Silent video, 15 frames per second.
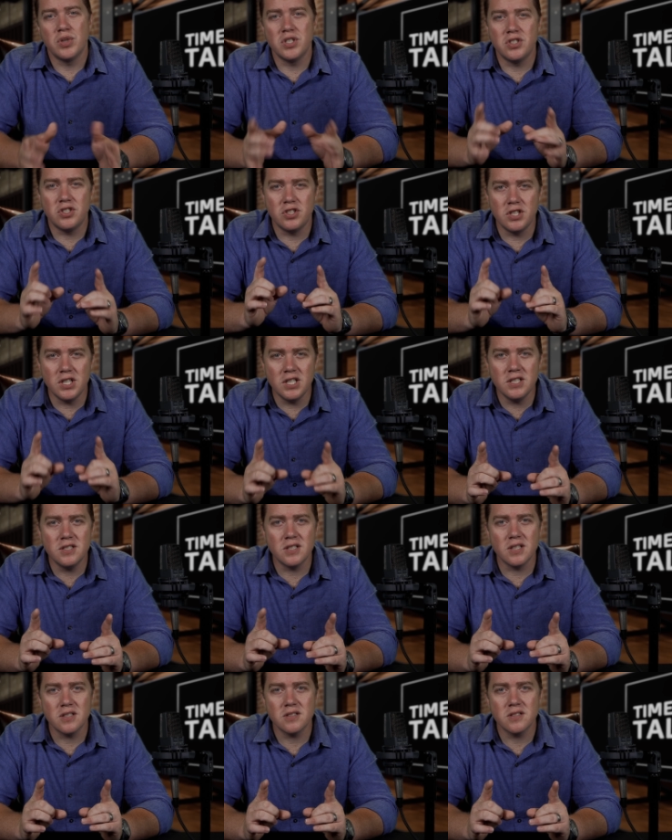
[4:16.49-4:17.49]
But
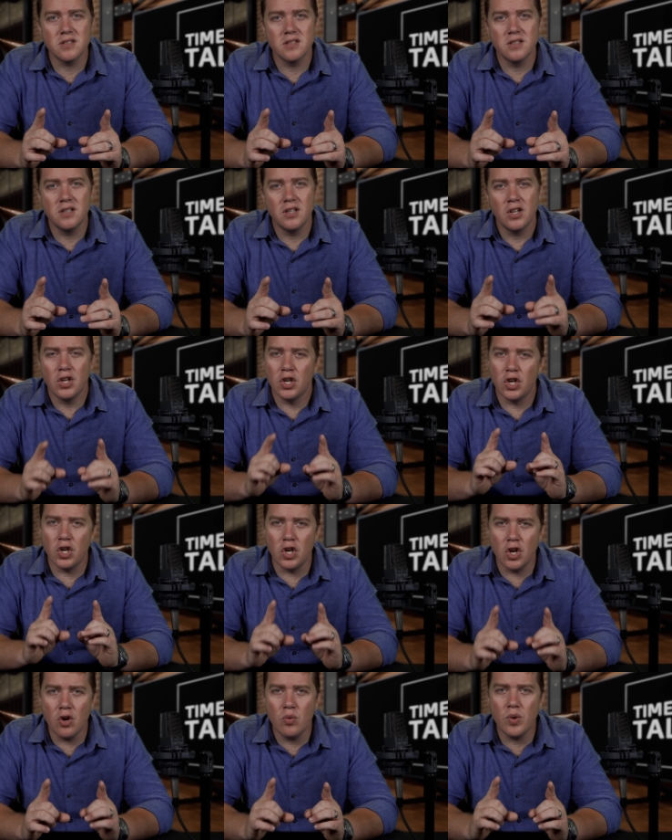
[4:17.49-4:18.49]
Jesus,
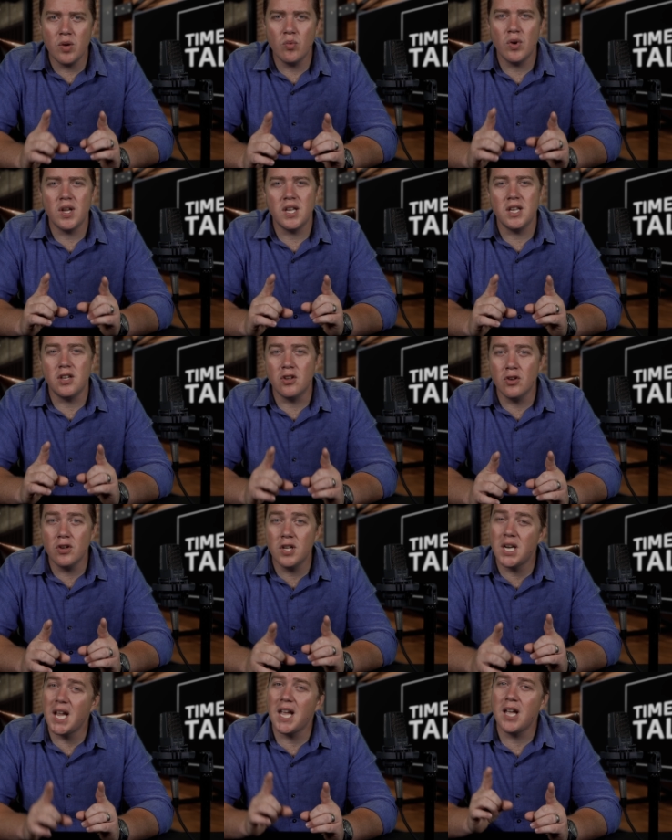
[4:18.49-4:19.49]
knowing what He
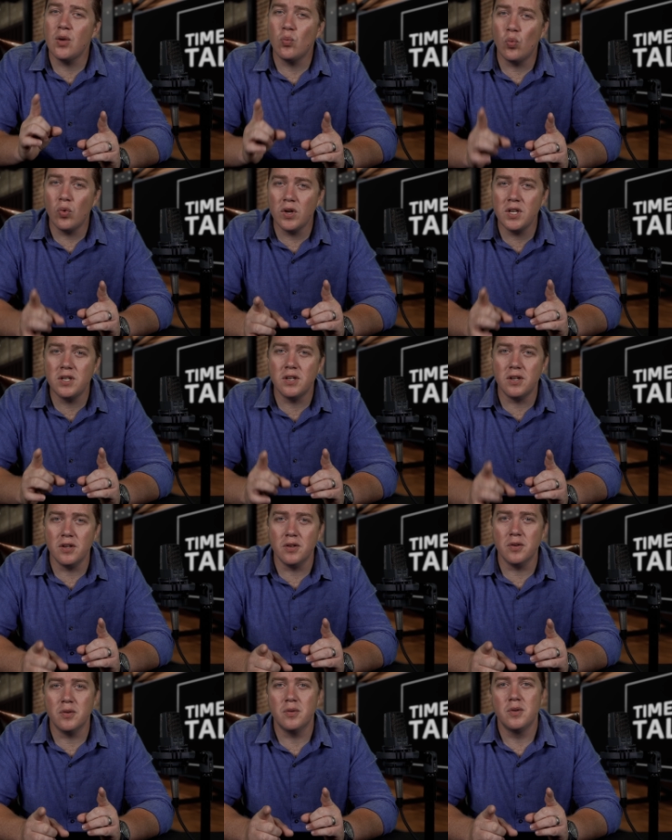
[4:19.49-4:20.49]
could and would
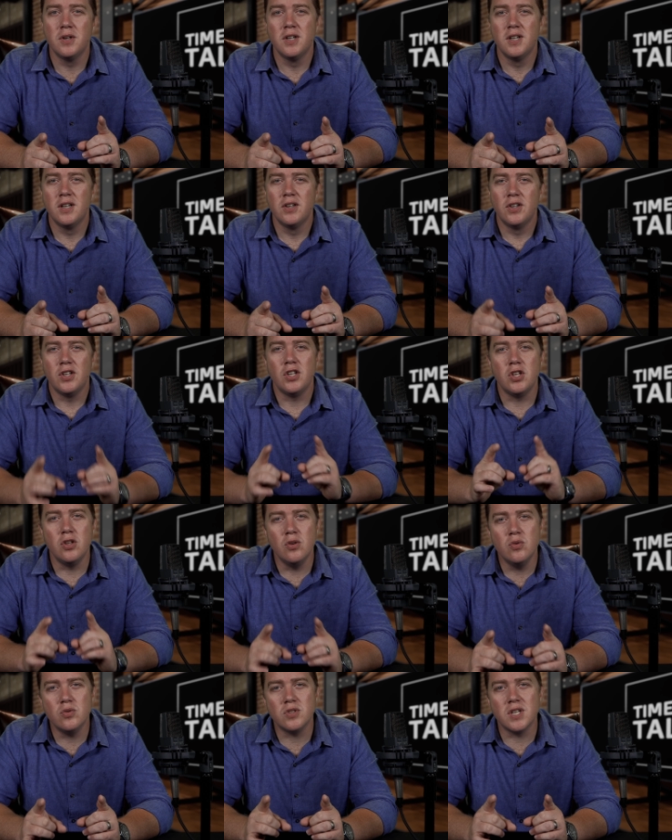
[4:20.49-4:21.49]
do,
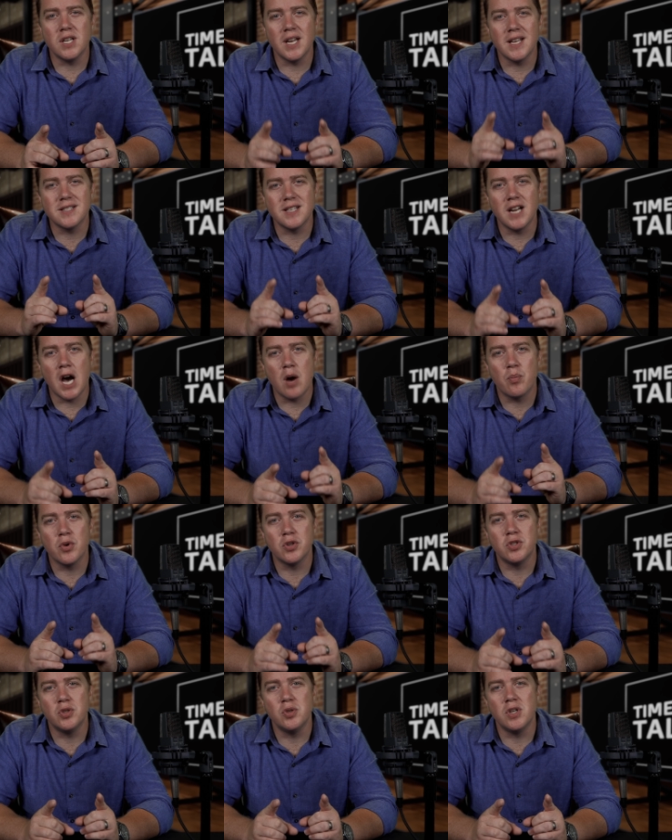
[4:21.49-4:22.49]
used it as an
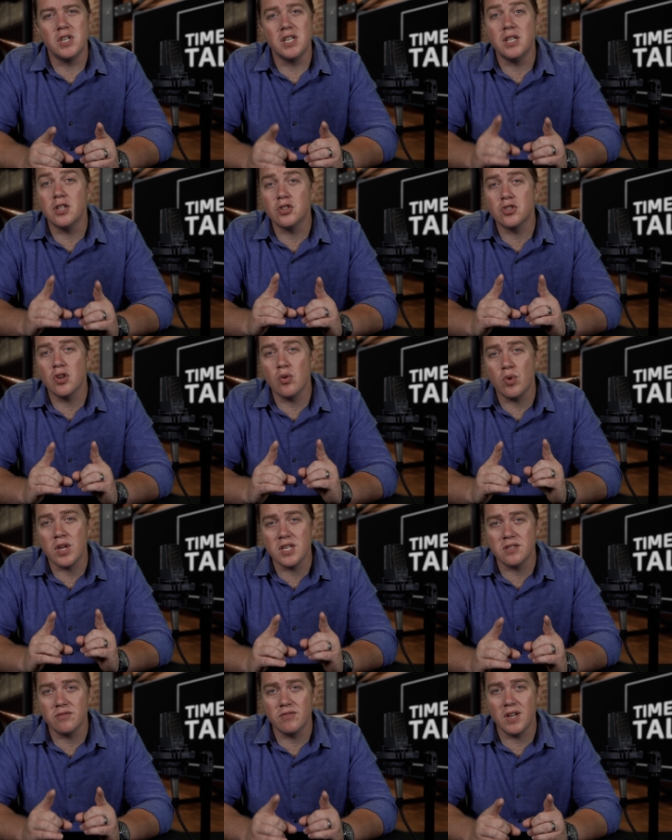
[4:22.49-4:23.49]
opportunity to show
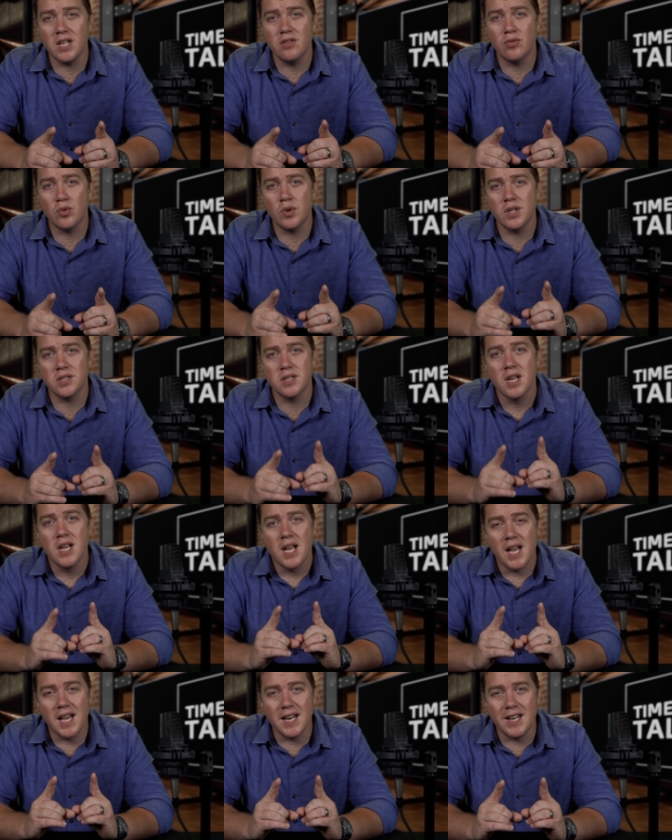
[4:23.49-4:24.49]
his faithfulness
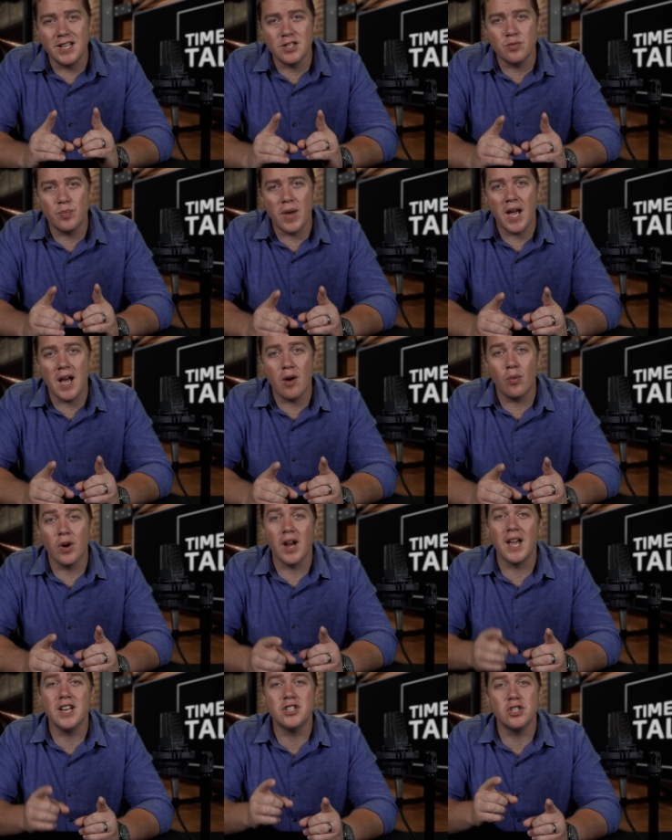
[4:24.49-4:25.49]
and his
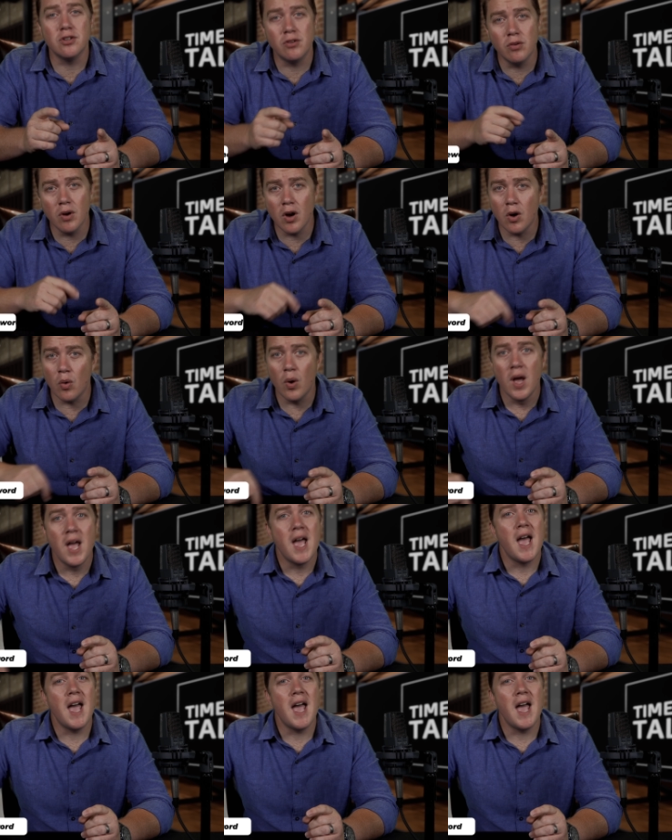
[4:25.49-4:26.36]
power and to grow